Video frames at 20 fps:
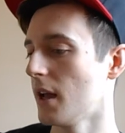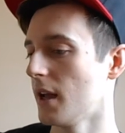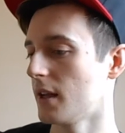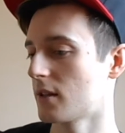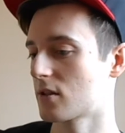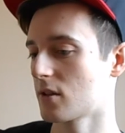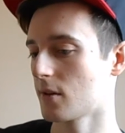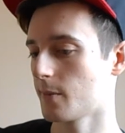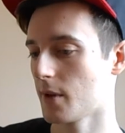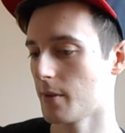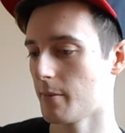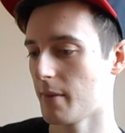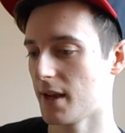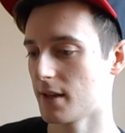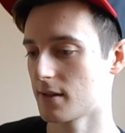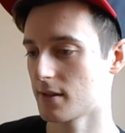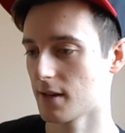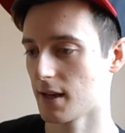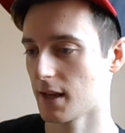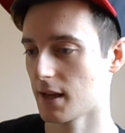It's going to be
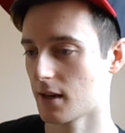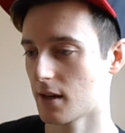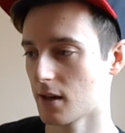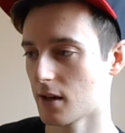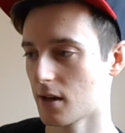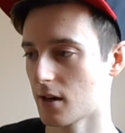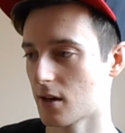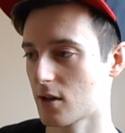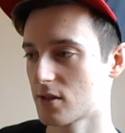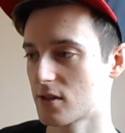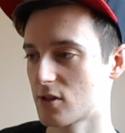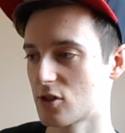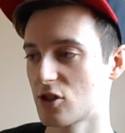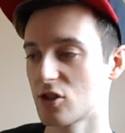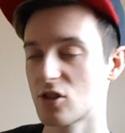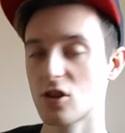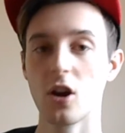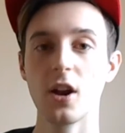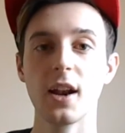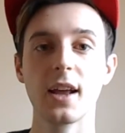amazing, like, because
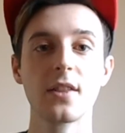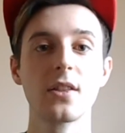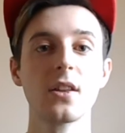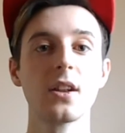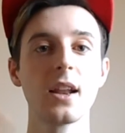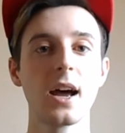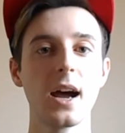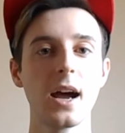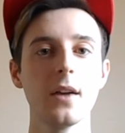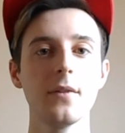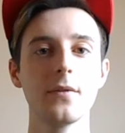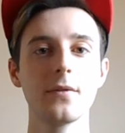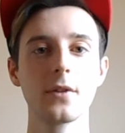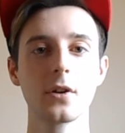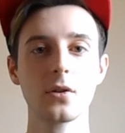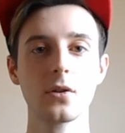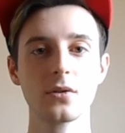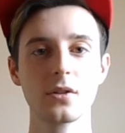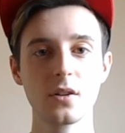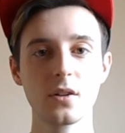she's got like the live
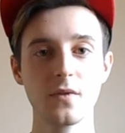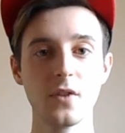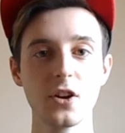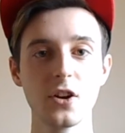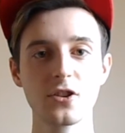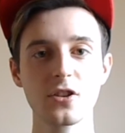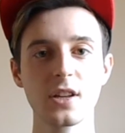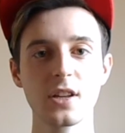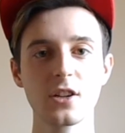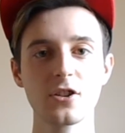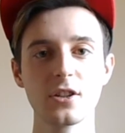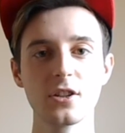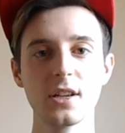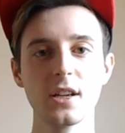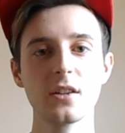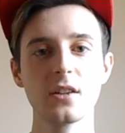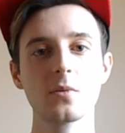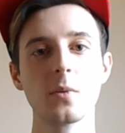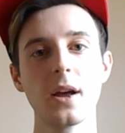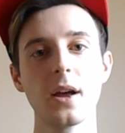acoustic version that she
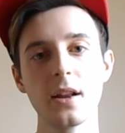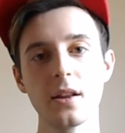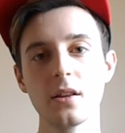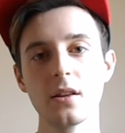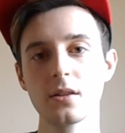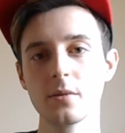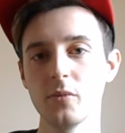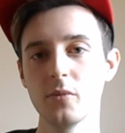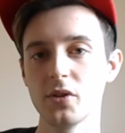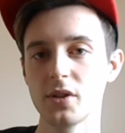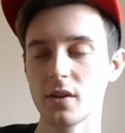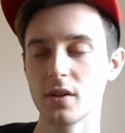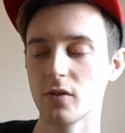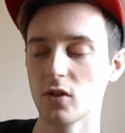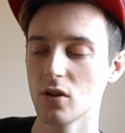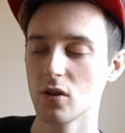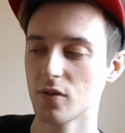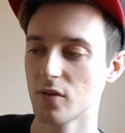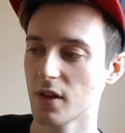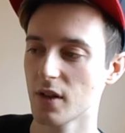did as well, and there's a music
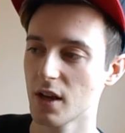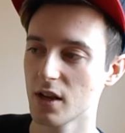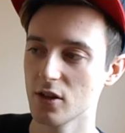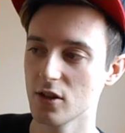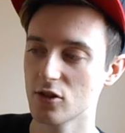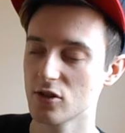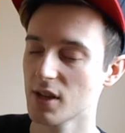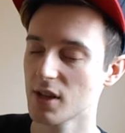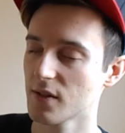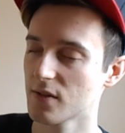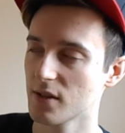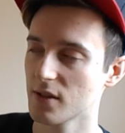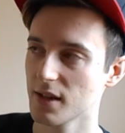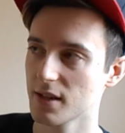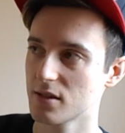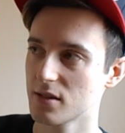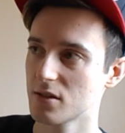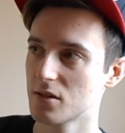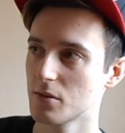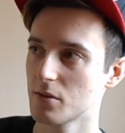video for that, and you just have to
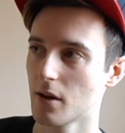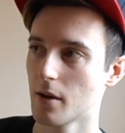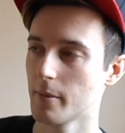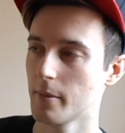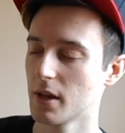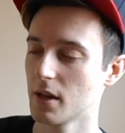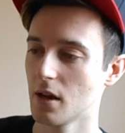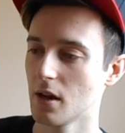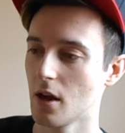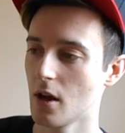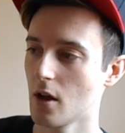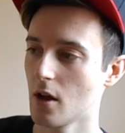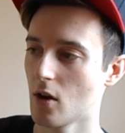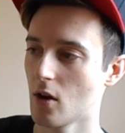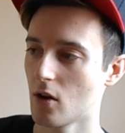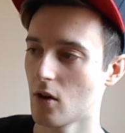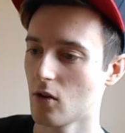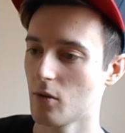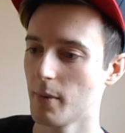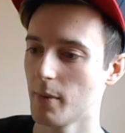listen to it. I mean,
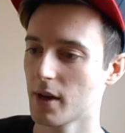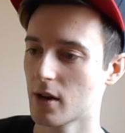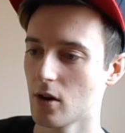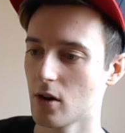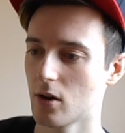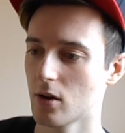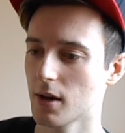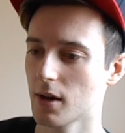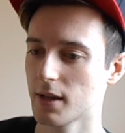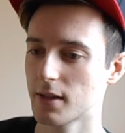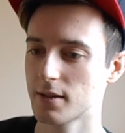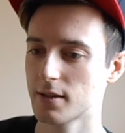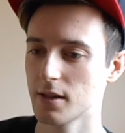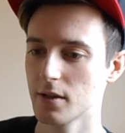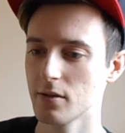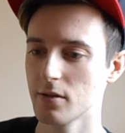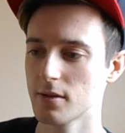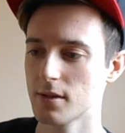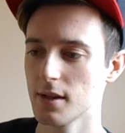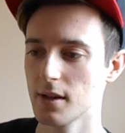oh my god, like,
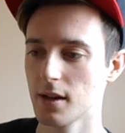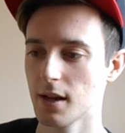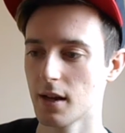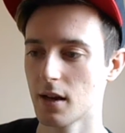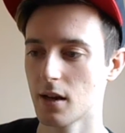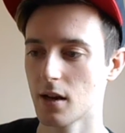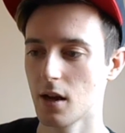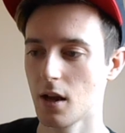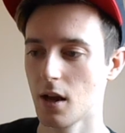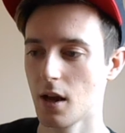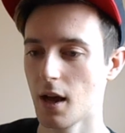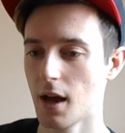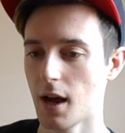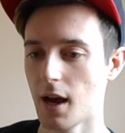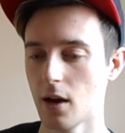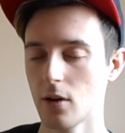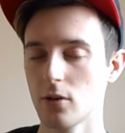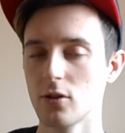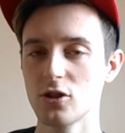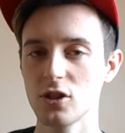seriously, like,
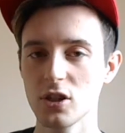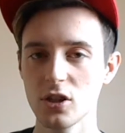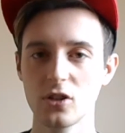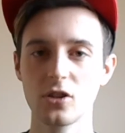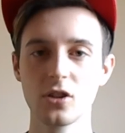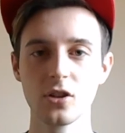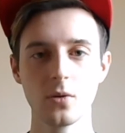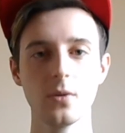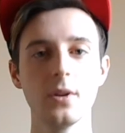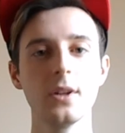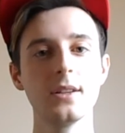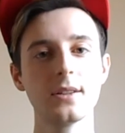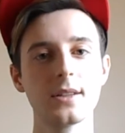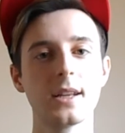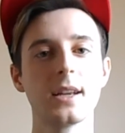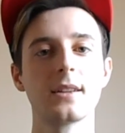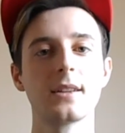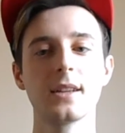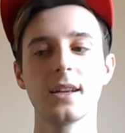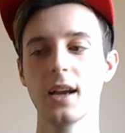how does she do these things?